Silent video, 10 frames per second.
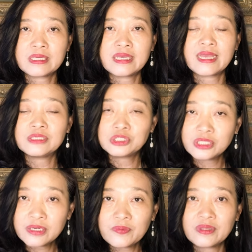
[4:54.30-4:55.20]
and
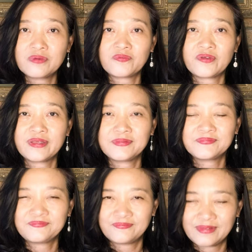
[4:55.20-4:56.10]
share it with a friend.
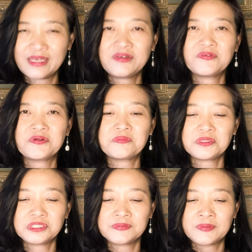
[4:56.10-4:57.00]
Thank you very
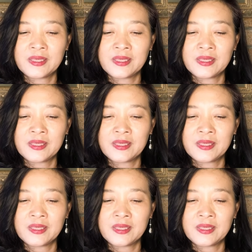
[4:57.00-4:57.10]
much.